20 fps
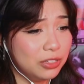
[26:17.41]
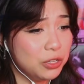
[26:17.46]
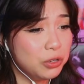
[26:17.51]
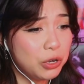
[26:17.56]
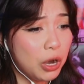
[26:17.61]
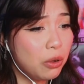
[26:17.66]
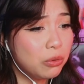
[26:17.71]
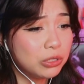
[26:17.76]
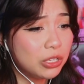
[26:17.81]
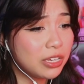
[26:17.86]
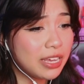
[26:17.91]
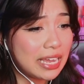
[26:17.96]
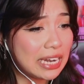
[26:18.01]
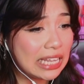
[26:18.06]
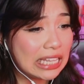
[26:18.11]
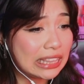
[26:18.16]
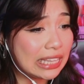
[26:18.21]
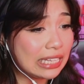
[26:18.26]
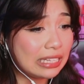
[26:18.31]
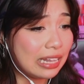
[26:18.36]
You don't look
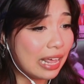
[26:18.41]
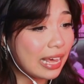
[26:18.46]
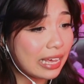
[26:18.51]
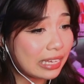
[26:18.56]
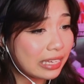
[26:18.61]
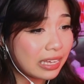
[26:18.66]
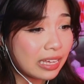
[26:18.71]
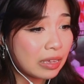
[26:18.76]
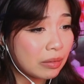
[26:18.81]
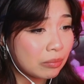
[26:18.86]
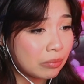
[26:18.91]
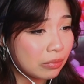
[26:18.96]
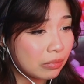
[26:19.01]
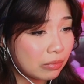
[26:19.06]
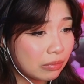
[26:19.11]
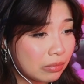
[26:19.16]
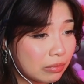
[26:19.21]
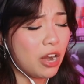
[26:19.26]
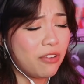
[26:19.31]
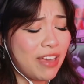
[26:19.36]
anything like him.
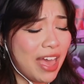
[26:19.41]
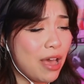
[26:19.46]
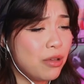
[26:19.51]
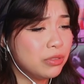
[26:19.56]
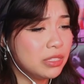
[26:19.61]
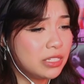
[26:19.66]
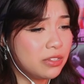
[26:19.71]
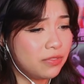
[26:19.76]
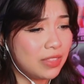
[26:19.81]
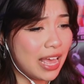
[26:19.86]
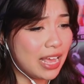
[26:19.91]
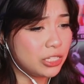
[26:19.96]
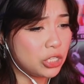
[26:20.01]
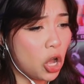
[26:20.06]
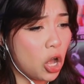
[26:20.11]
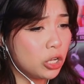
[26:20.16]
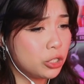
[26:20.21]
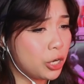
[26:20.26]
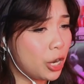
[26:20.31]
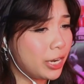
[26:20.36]
Not an ounce of that
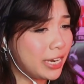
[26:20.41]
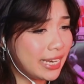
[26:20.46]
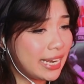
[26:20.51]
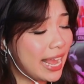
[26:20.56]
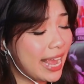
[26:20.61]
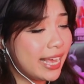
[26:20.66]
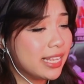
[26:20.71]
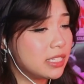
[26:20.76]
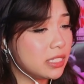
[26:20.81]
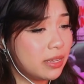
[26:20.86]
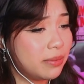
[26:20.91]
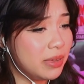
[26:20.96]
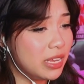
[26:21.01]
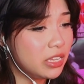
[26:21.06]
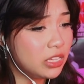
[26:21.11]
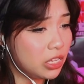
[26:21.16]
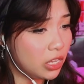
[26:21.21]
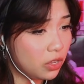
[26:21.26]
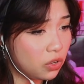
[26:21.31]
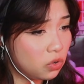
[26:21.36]
tall, dark, and handsome
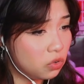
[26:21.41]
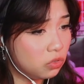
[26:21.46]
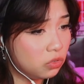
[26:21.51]
in you.